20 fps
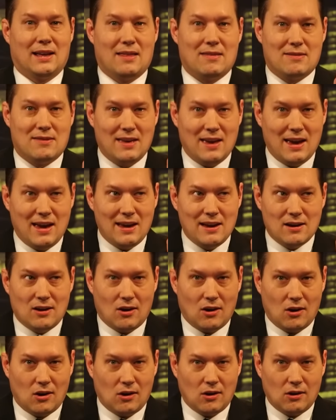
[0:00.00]
They
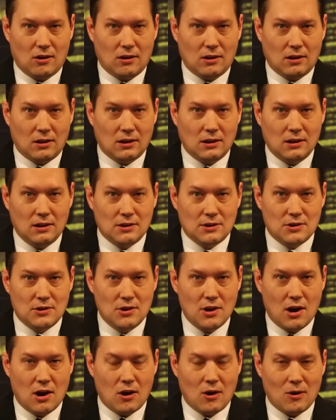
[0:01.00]
all
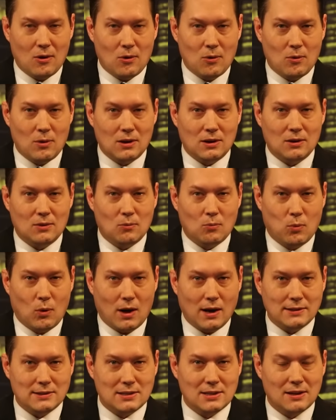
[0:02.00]
know
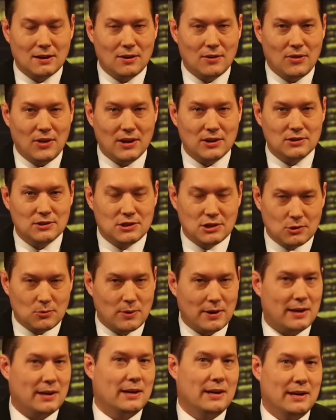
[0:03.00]
what they're
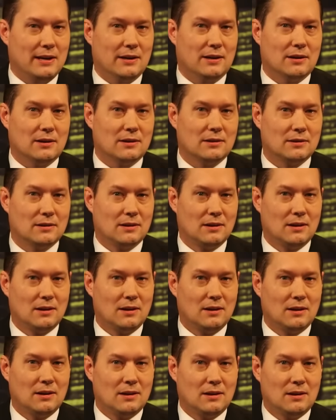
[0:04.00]
doing here.
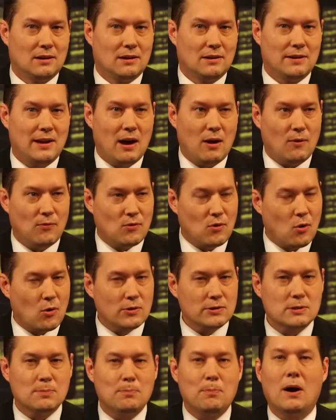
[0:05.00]
Now, of
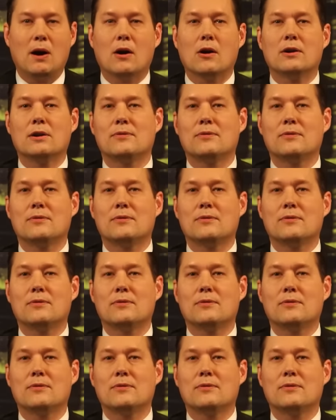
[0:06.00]
course, part